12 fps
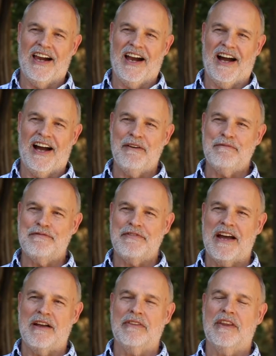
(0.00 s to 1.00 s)
I've
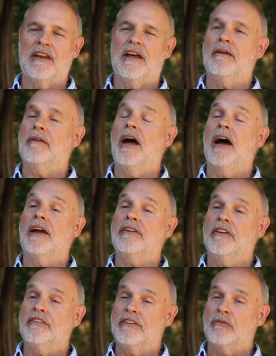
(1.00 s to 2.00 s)
found that I
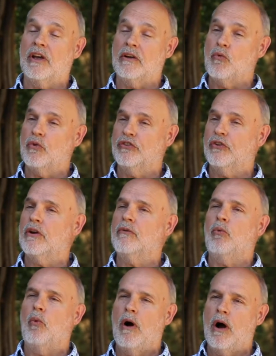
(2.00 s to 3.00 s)
just sort
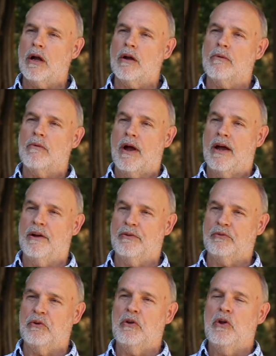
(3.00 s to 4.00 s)
of walk
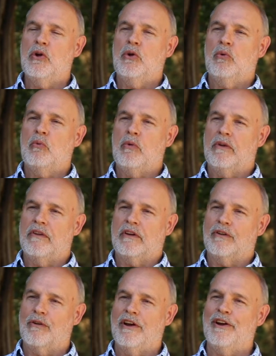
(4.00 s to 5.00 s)
around with
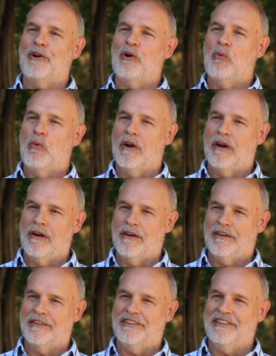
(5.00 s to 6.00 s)
a greater
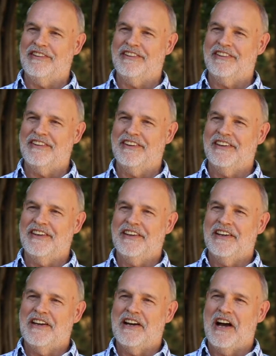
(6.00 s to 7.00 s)
awareness
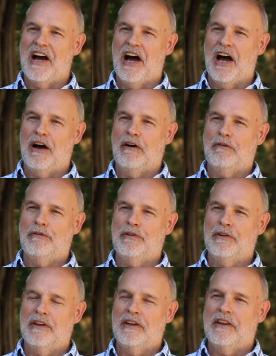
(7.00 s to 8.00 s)
of
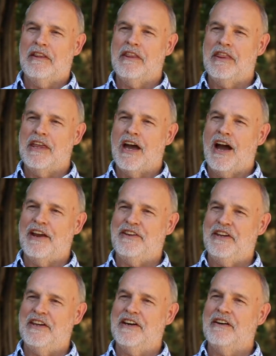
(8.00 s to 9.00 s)
the
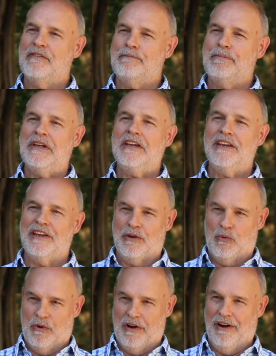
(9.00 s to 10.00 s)
idea of being
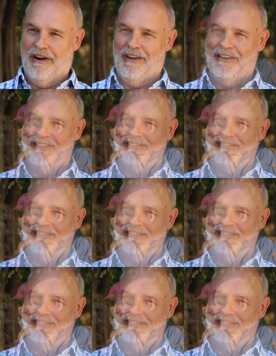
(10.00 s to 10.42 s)
aware.